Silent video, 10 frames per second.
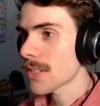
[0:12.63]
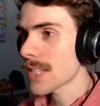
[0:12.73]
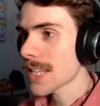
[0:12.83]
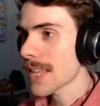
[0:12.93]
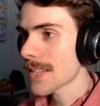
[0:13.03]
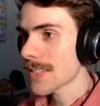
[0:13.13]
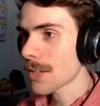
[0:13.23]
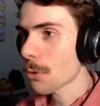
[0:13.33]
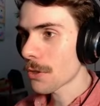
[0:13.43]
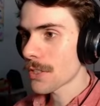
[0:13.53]
See, there's
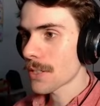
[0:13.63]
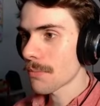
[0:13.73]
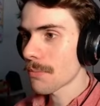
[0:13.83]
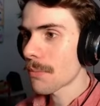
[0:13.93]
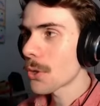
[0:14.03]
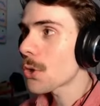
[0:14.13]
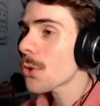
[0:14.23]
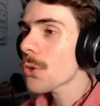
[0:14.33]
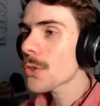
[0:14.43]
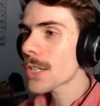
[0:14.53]
the Quantum
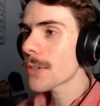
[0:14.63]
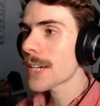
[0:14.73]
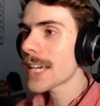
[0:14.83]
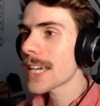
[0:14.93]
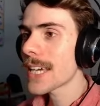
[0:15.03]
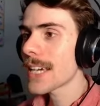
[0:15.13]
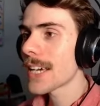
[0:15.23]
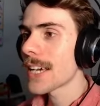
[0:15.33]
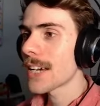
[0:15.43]
Gordo here,